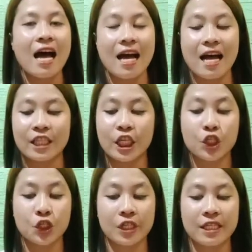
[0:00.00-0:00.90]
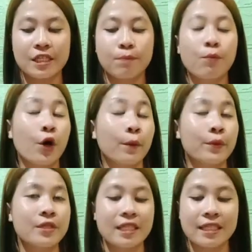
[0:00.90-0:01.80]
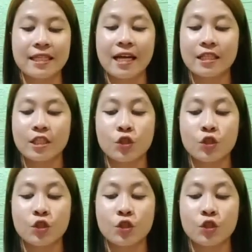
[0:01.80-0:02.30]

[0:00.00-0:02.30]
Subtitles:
A teacher's purpose is not